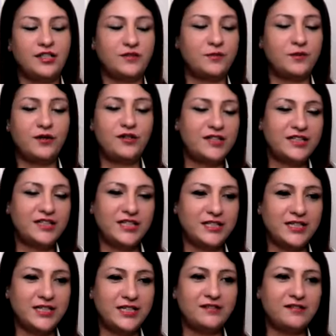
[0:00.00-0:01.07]
just because they're
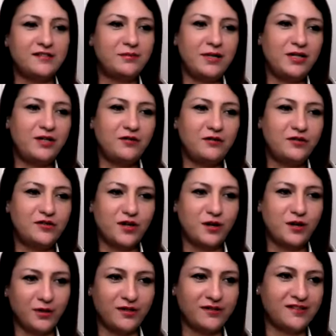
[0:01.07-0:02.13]
judging doesn't mean you have to
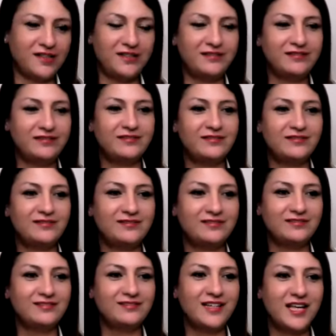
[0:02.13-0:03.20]
stop yourself.
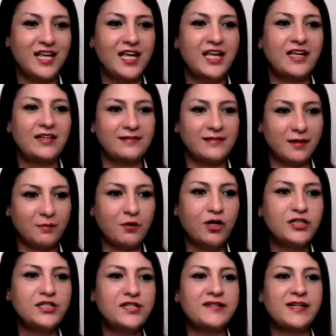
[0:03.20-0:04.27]

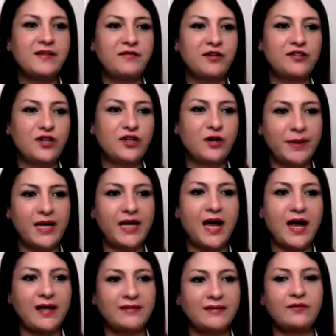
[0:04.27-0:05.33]
Subconsciously, if you're stopping,
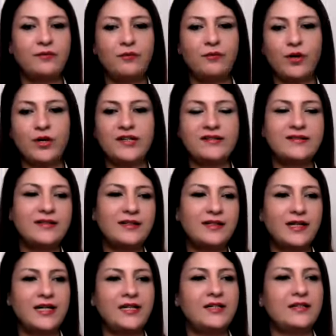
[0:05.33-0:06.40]
ask what is the
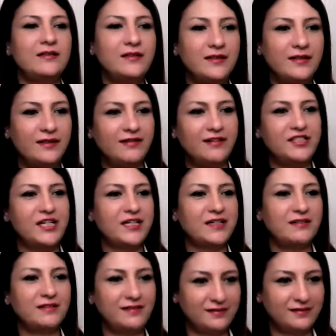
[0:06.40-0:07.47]
internal
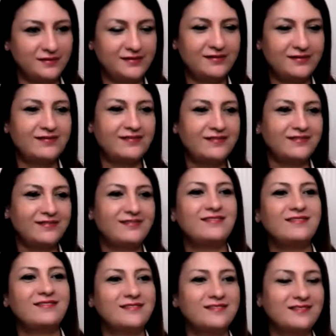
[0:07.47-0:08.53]
rejector
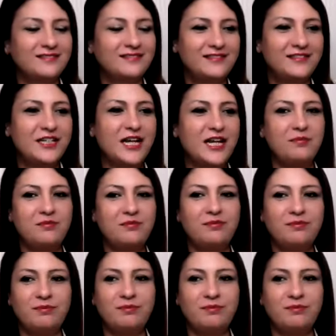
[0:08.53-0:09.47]
that I'm